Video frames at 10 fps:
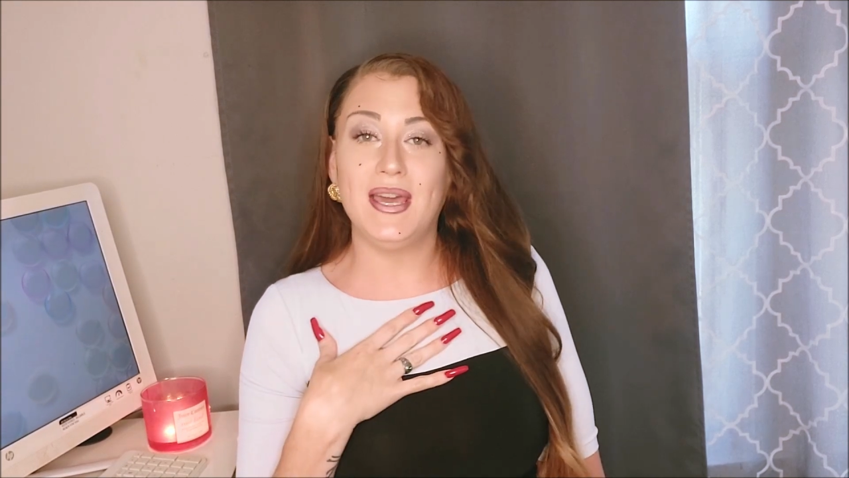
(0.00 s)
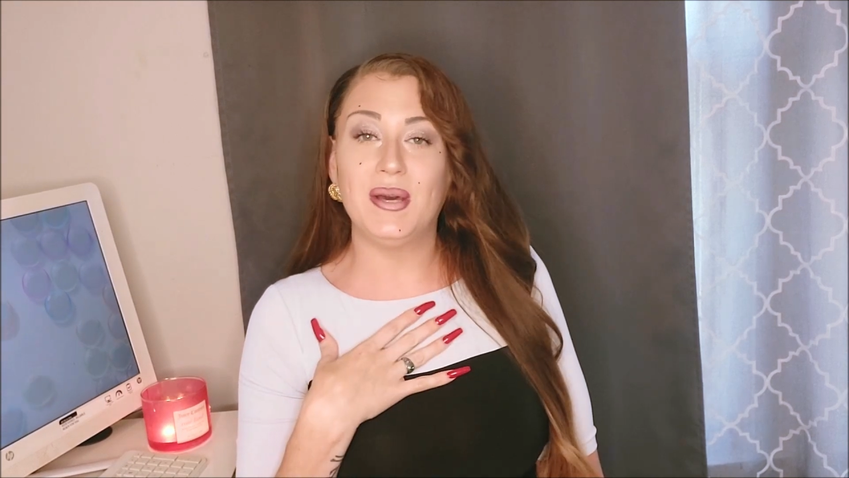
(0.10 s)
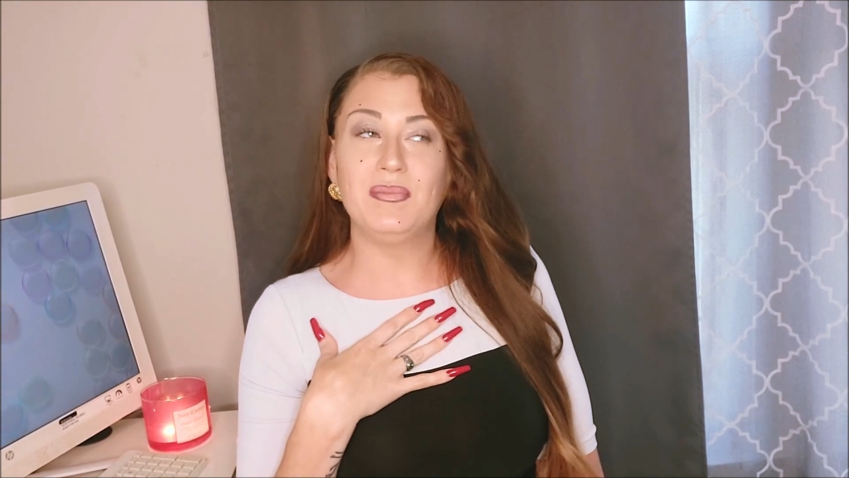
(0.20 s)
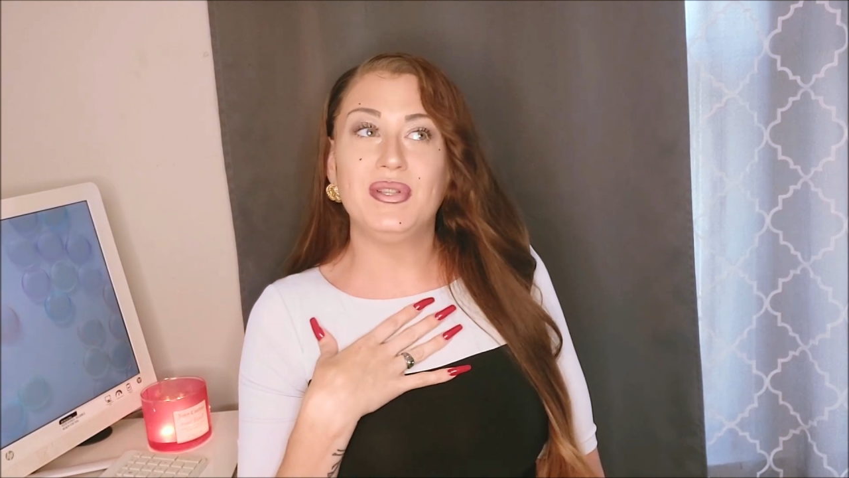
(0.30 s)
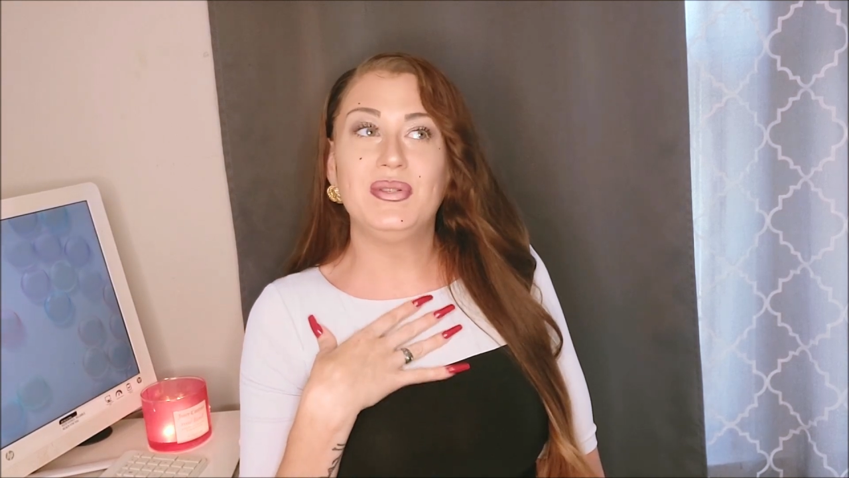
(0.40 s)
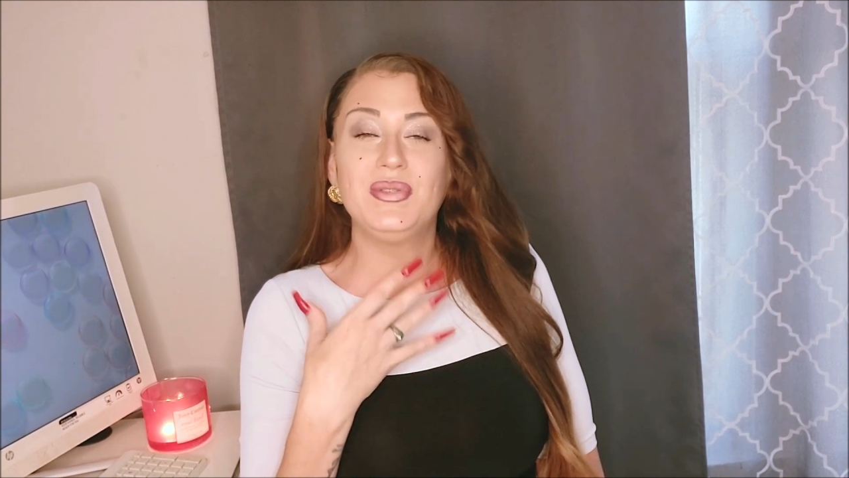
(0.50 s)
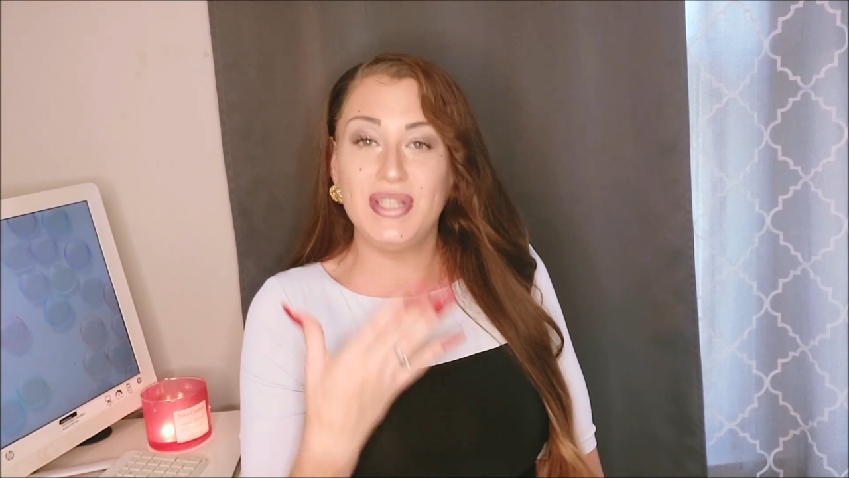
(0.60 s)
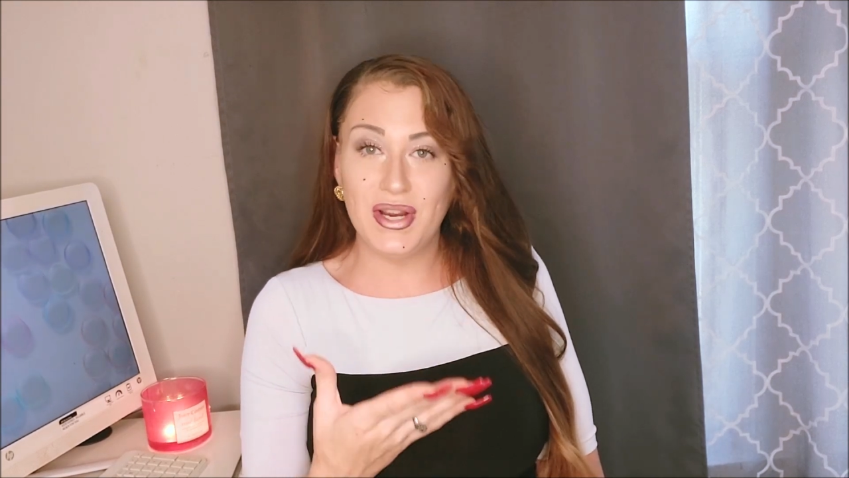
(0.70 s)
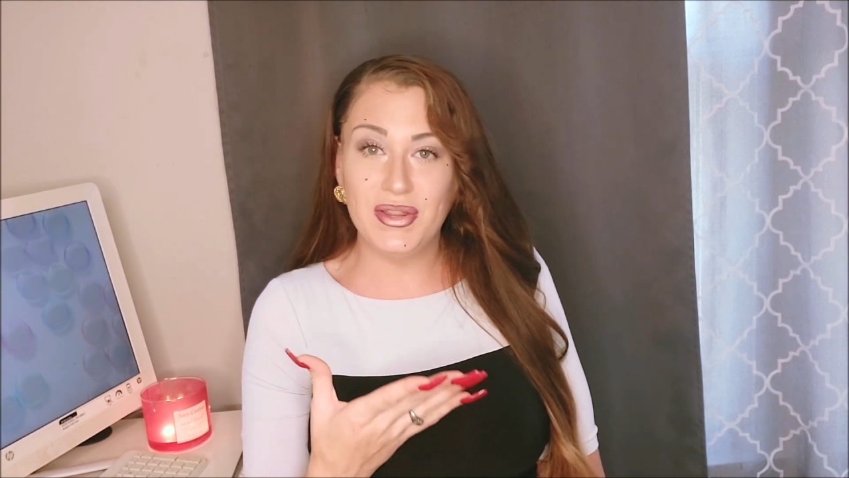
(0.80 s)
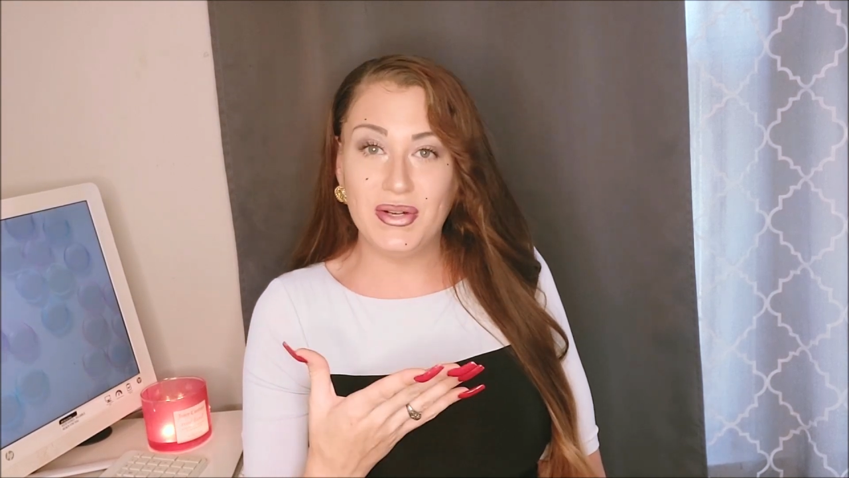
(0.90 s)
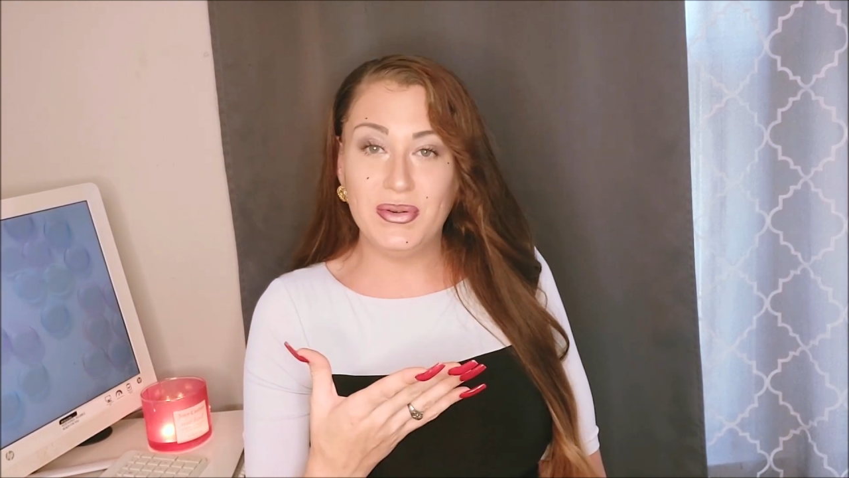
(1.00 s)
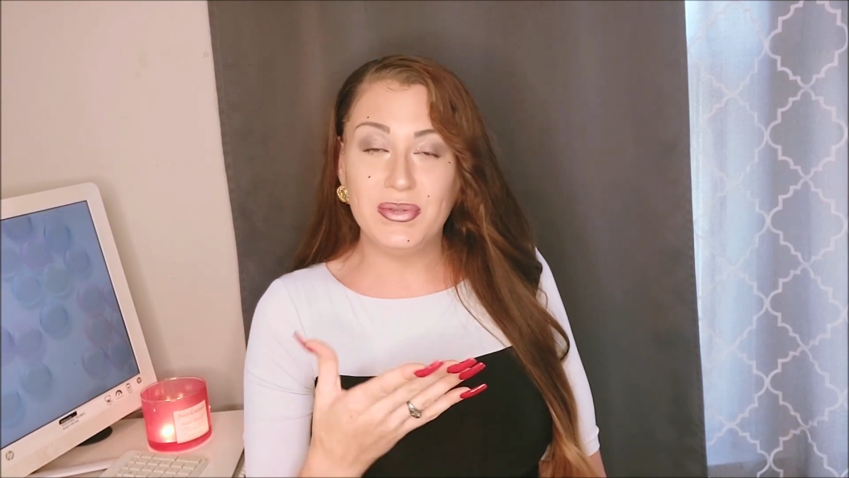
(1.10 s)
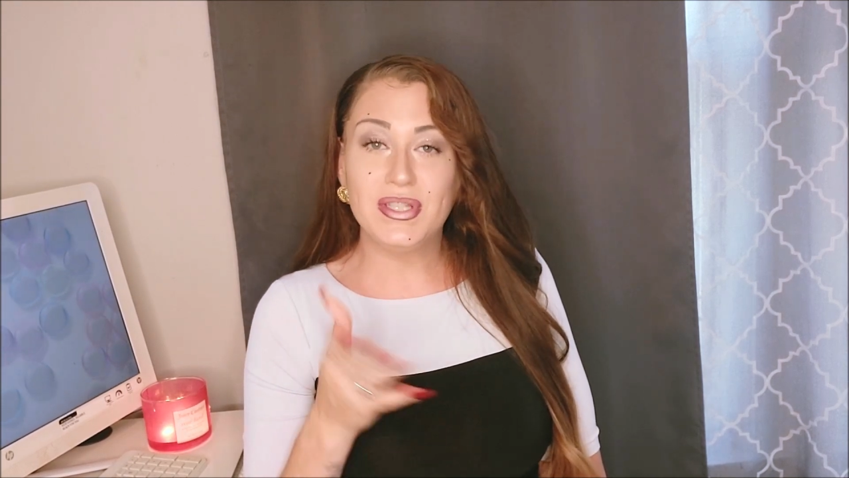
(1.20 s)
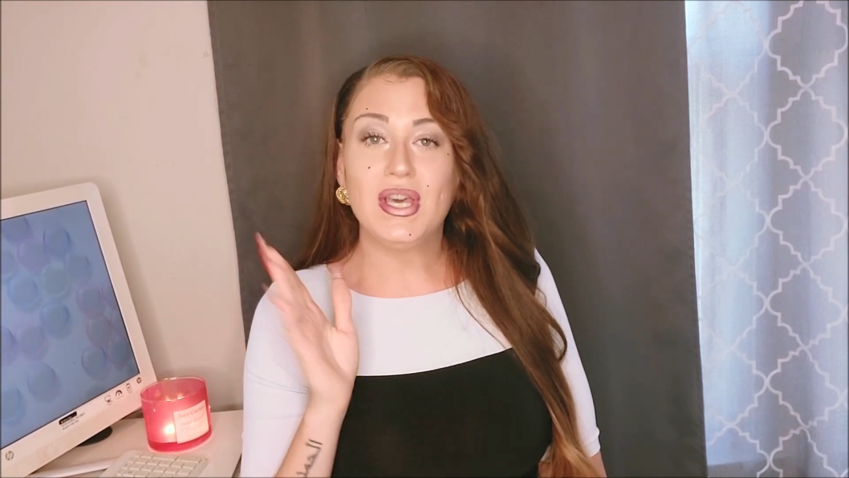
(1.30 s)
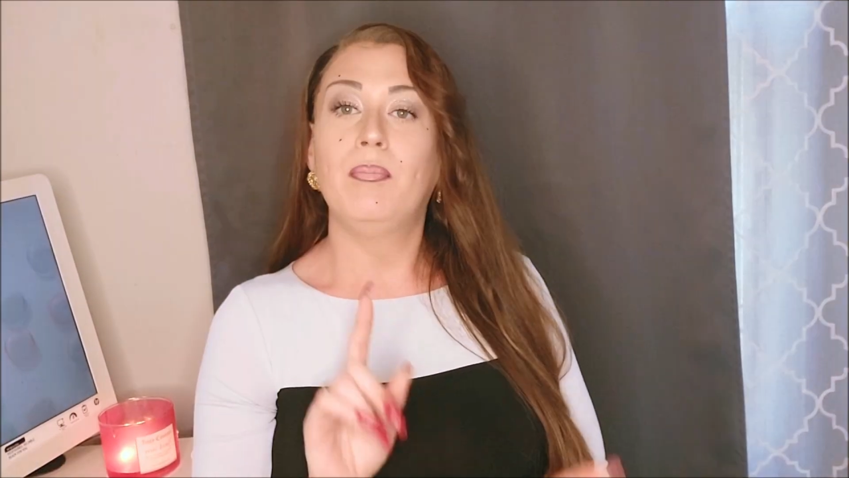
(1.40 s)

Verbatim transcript: am to share the news.